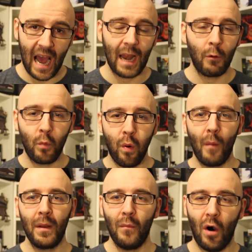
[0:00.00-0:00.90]
And I would
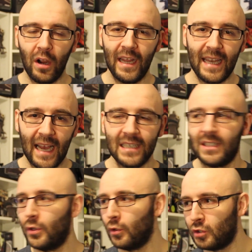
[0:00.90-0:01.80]
probably mark it down
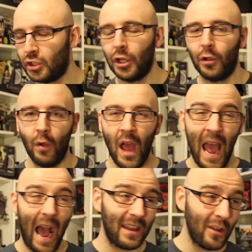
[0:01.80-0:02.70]
to 2.
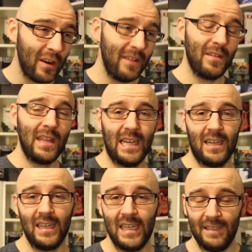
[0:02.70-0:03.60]
I don't even think
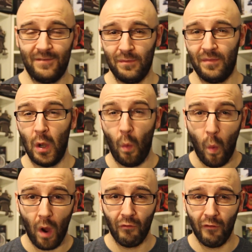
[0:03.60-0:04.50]
I could give something a
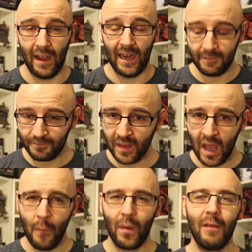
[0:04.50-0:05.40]
1 really.
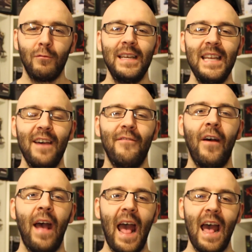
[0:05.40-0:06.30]
But I would
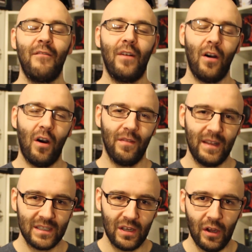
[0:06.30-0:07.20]
never ever on
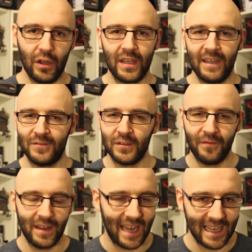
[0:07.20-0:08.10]
this earth give
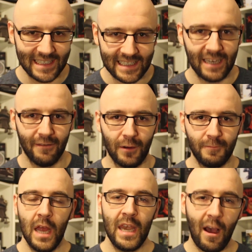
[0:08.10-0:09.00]
something a 0.
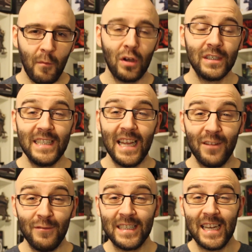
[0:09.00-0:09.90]
Now I'm not saying
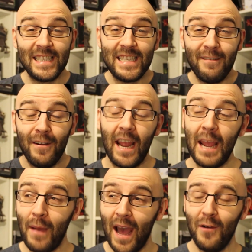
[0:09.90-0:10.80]
there isn't a 0
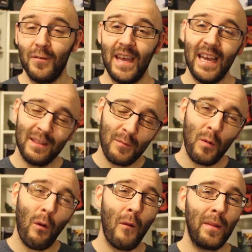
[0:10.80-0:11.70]
game out there, there
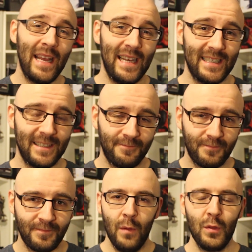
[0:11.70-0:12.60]
probably is.
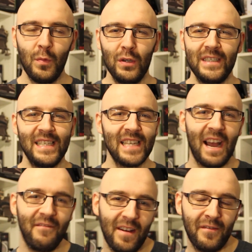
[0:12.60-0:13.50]
But the point is,
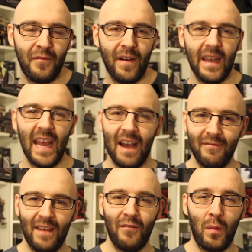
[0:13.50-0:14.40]
I've never found it,
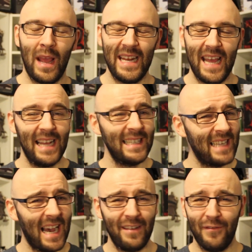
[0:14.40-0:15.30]
I've never played it, and
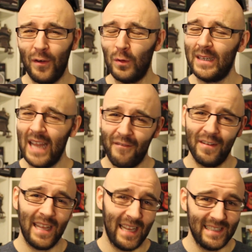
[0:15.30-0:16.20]
Titanfall
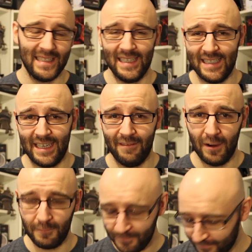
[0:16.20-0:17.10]
definitely isn't a
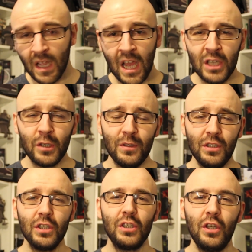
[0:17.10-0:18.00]
0. So it's
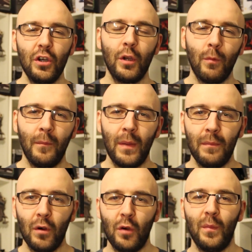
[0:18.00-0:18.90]
just annoying when
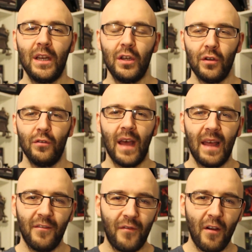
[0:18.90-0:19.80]
people come in and do
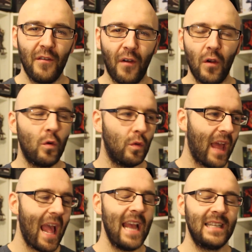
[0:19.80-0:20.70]
that. They're very vocal, they
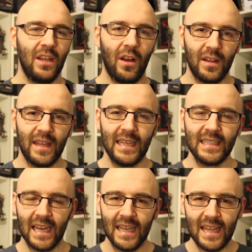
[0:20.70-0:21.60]
hate a lot of
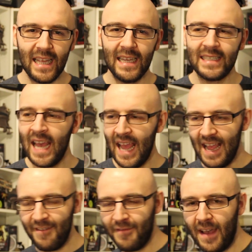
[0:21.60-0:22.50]
things, and the thing is,
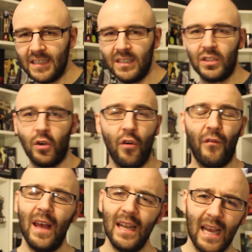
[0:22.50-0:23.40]
it affects the score
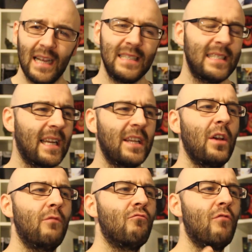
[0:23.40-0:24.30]
of it. And like I said, I
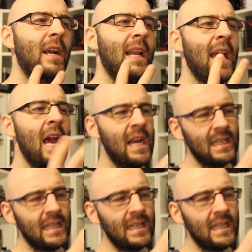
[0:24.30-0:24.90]
don't really